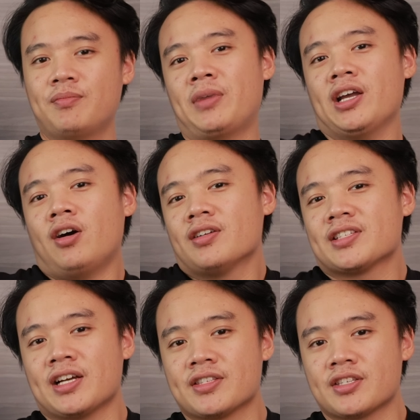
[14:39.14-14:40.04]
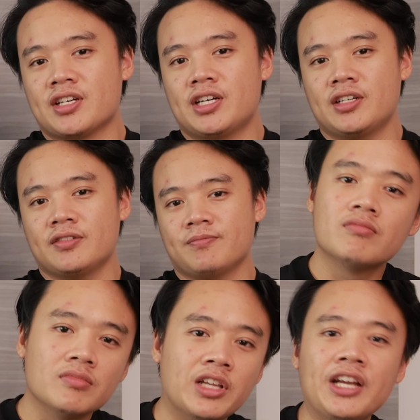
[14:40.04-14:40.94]
My honest answer,
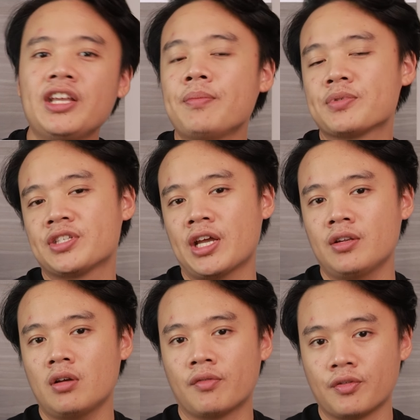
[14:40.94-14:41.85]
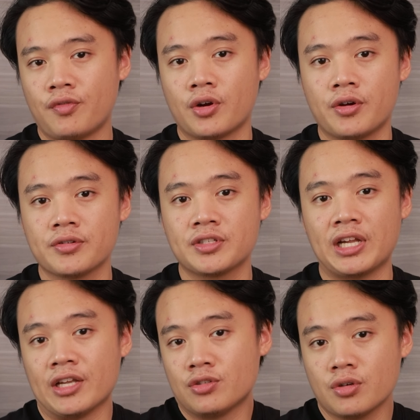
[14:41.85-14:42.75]
98% of the photos
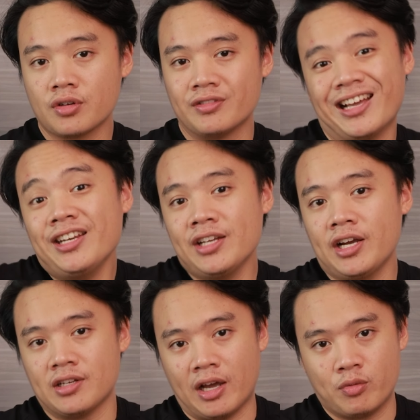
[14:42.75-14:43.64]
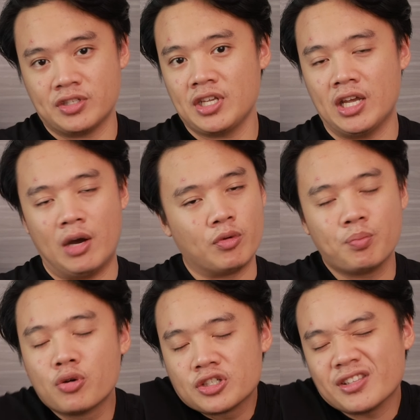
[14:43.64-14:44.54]
that I took, 99 I would say, I
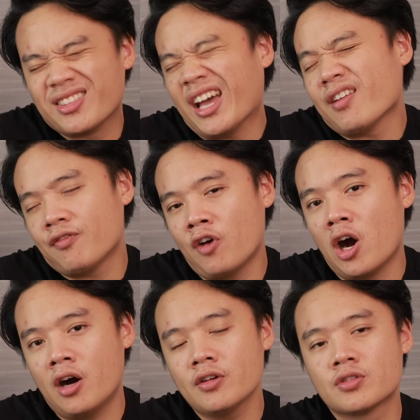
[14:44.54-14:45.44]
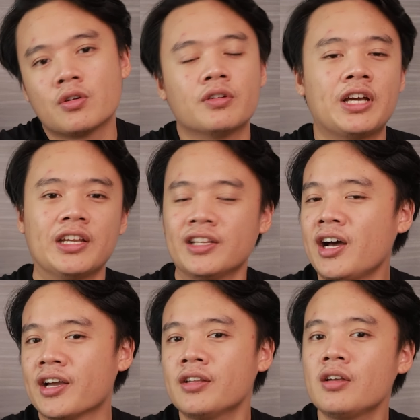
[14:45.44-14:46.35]
would push it that far to go
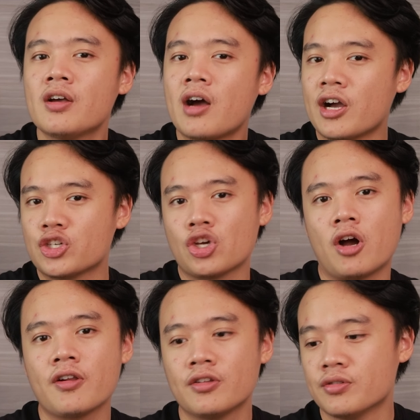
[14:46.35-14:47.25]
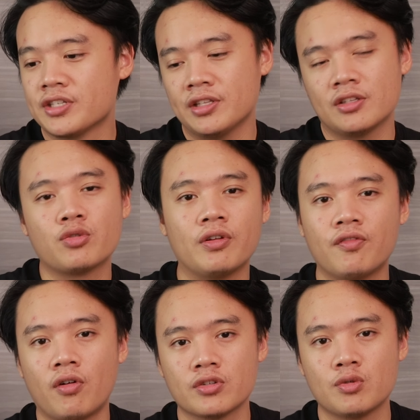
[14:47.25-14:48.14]
99, are shot using the
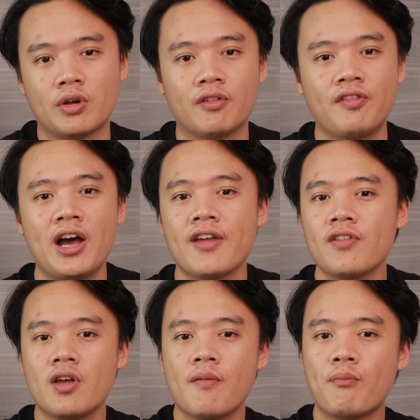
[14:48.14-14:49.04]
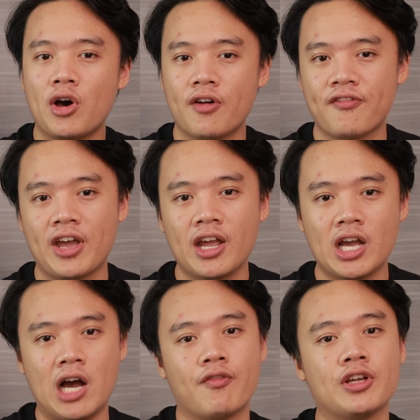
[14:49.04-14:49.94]
24 to 105
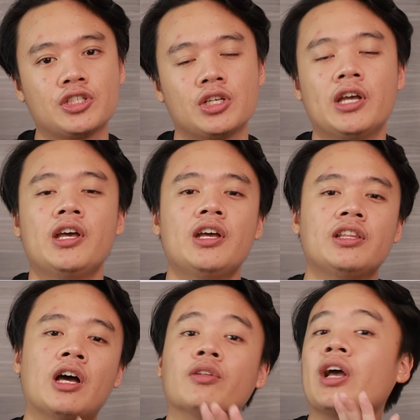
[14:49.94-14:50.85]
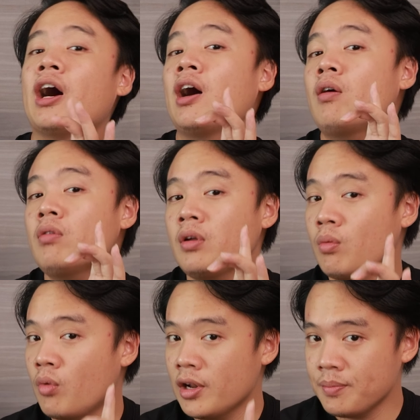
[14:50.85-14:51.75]
perfect coverage. Now there are the
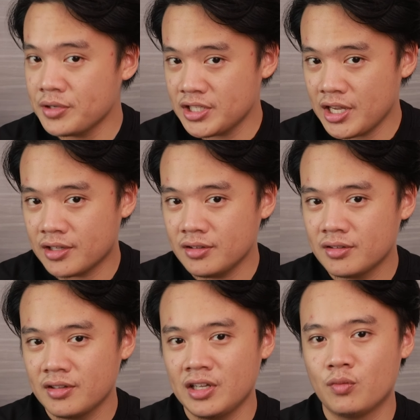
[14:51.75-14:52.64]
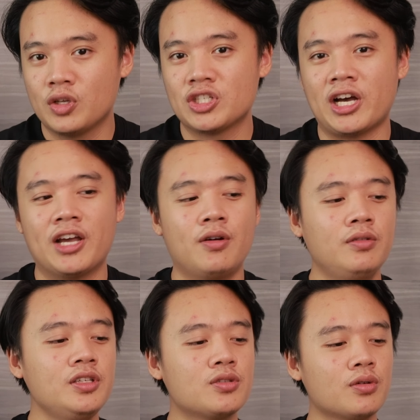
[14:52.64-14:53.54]
1% in which I
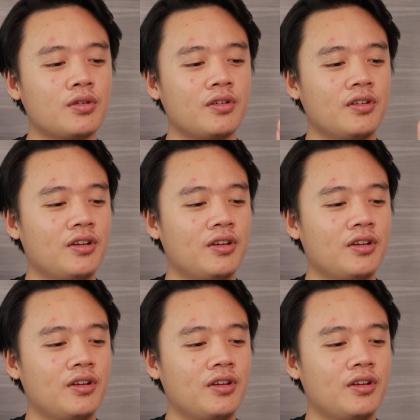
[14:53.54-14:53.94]
only took